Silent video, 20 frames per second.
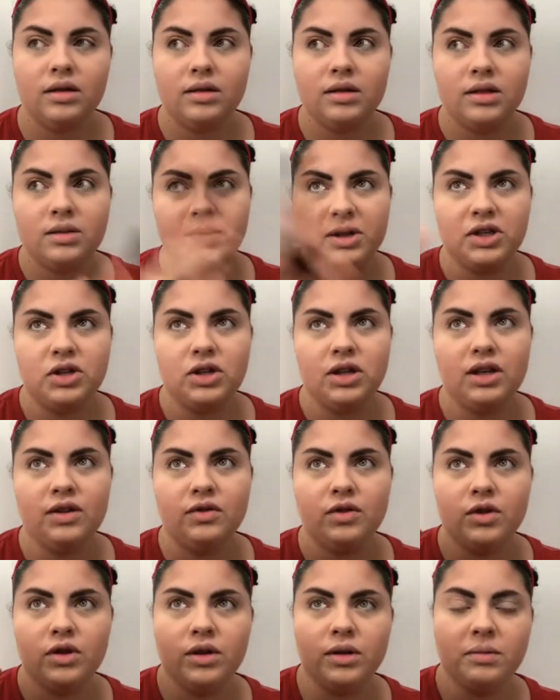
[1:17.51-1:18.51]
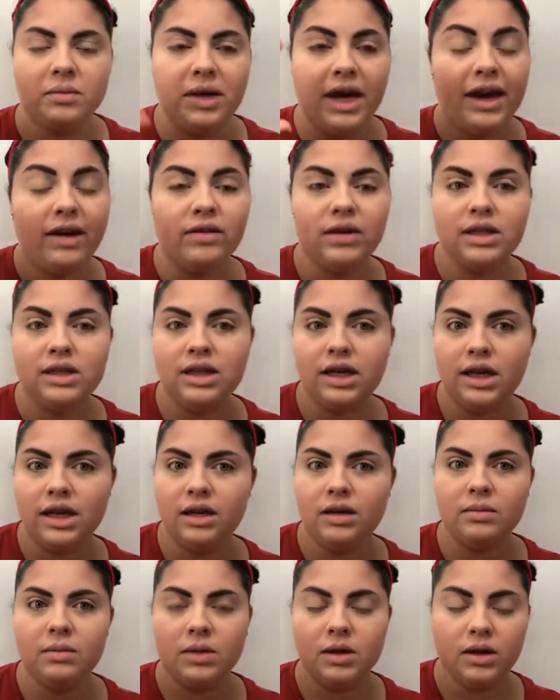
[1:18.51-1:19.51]
especially for
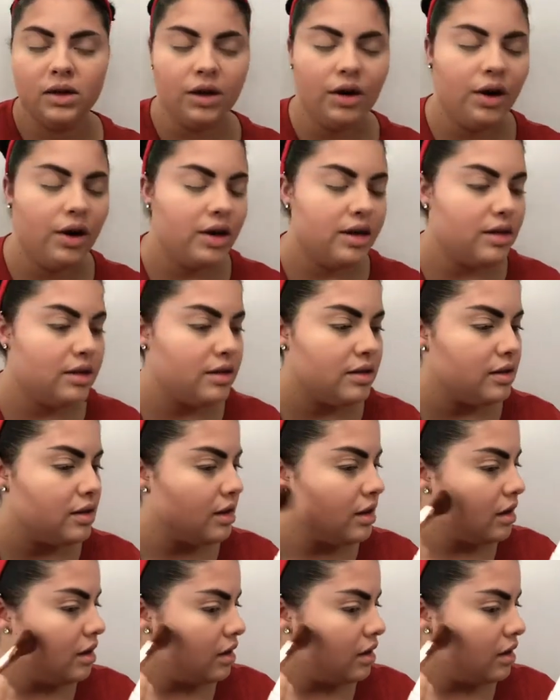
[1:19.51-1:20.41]
everyday looks.